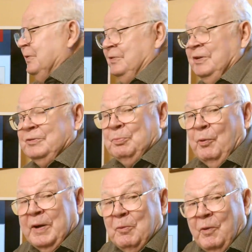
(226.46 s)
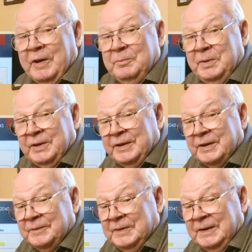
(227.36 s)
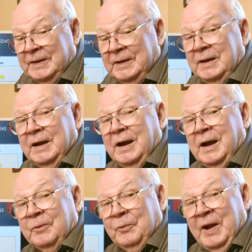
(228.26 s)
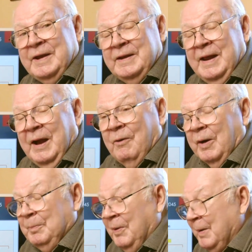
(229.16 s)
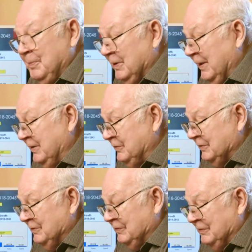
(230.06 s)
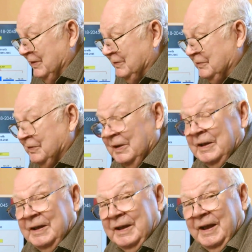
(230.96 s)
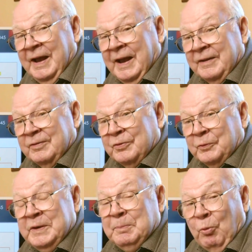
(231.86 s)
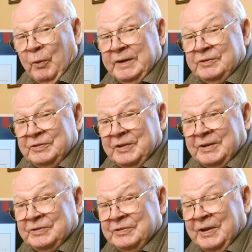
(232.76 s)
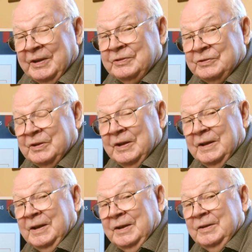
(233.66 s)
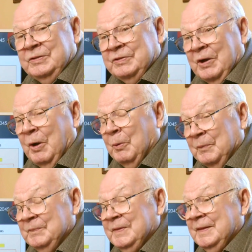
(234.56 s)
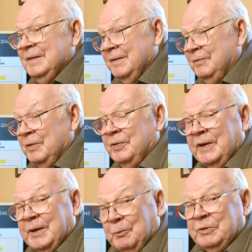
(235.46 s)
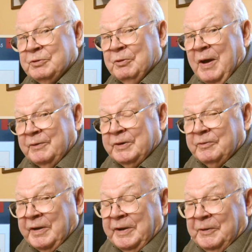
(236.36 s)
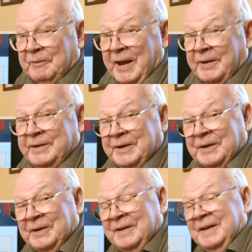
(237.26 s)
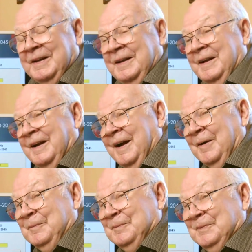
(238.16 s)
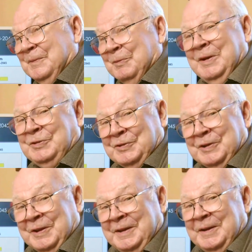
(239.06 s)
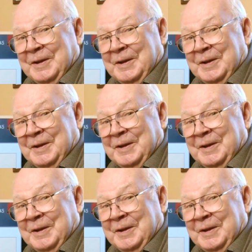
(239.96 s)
to 6.1 million. Right now, our population sits at 3.66. So if you think it was crowded running around here recently,